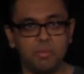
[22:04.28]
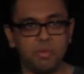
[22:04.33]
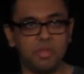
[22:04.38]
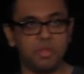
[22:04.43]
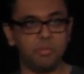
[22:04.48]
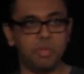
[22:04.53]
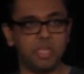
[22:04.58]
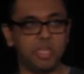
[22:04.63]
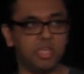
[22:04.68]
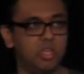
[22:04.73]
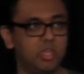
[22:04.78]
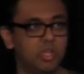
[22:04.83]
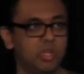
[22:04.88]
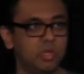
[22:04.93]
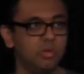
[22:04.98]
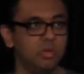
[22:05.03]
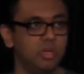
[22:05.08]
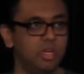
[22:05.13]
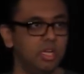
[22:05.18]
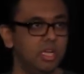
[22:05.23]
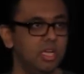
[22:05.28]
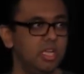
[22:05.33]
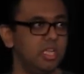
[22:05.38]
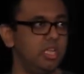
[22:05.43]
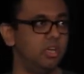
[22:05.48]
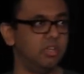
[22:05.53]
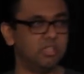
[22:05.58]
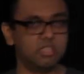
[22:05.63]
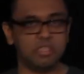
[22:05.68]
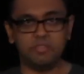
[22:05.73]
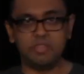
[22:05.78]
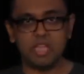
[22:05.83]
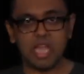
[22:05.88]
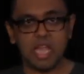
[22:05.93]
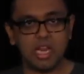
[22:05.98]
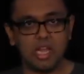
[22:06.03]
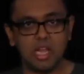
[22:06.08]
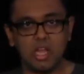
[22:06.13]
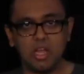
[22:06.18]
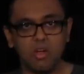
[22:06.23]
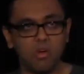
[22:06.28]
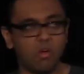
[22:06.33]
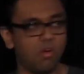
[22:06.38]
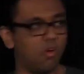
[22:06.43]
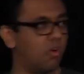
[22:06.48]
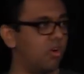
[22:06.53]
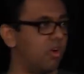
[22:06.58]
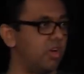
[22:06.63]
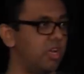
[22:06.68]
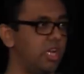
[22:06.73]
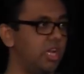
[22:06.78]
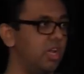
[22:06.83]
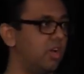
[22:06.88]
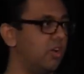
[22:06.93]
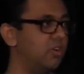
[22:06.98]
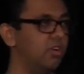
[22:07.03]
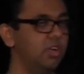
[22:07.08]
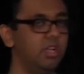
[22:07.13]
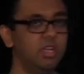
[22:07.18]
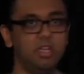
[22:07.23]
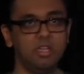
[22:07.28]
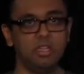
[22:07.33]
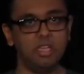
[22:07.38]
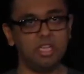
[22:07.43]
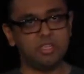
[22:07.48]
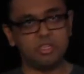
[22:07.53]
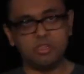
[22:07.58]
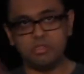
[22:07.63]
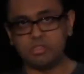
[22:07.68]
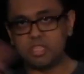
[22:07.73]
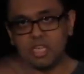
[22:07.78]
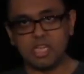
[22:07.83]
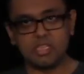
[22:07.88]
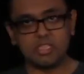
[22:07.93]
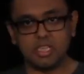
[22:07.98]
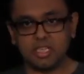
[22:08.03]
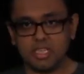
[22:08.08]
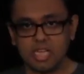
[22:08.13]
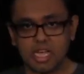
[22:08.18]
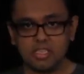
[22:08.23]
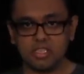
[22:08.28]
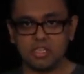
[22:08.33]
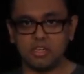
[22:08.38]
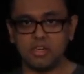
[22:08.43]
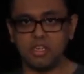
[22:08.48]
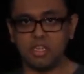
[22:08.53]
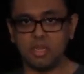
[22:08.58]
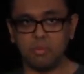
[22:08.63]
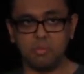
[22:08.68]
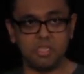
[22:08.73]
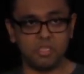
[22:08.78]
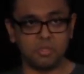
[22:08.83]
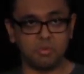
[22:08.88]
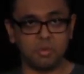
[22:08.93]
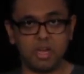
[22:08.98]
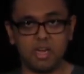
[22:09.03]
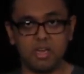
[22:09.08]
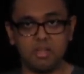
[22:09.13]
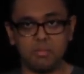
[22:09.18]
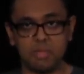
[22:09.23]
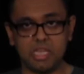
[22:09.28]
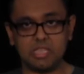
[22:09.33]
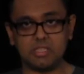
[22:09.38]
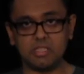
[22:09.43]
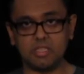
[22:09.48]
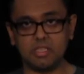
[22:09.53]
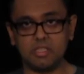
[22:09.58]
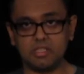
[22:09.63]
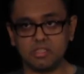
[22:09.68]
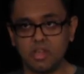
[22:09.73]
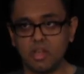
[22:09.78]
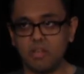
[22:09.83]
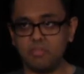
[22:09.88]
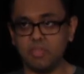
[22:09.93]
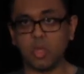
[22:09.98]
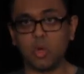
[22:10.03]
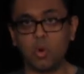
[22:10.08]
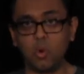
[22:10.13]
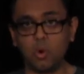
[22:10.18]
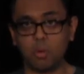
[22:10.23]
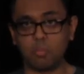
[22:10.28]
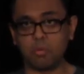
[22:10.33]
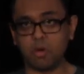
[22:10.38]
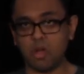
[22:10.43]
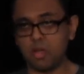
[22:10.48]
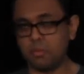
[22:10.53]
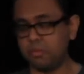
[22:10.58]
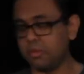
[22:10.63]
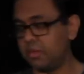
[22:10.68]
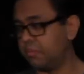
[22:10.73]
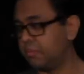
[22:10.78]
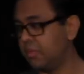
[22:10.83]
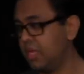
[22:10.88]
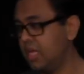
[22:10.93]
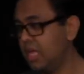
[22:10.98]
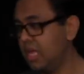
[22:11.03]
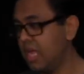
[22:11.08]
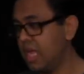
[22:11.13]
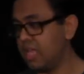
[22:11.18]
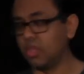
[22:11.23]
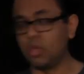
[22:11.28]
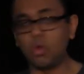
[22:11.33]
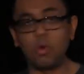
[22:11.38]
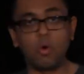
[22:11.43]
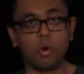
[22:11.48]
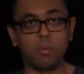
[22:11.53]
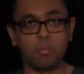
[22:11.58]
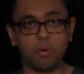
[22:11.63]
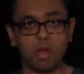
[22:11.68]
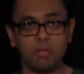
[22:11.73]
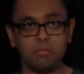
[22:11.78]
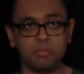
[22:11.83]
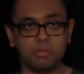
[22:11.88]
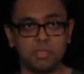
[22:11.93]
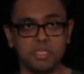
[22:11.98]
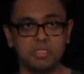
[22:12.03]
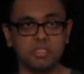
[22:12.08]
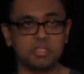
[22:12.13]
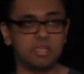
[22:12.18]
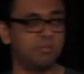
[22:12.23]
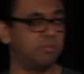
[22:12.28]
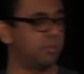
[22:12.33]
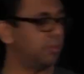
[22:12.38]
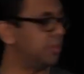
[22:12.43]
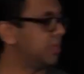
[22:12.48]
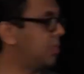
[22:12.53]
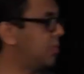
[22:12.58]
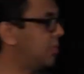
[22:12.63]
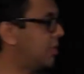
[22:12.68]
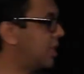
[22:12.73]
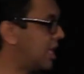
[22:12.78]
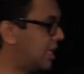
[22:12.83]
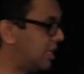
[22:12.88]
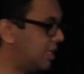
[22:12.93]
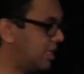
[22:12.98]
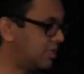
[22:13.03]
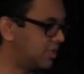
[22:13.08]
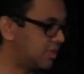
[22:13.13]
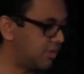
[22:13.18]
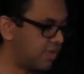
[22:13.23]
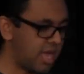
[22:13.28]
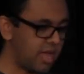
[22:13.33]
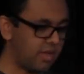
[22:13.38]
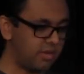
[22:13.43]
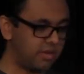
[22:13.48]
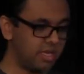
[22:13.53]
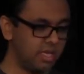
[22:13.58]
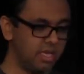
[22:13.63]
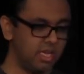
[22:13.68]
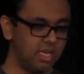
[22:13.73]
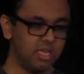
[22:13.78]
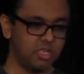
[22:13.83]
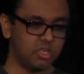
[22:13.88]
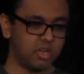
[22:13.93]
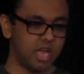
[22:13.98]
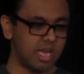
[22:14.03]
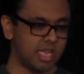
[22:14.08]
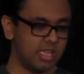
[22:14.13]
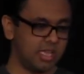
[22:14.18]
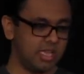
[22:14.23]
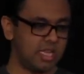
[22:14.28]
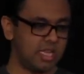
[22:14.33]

whether we could do years of data or, you know, let you slice and dice it or anything. We just wanted to basically solve the core problem. And the core problems we discovered with Google Analytics around tracking the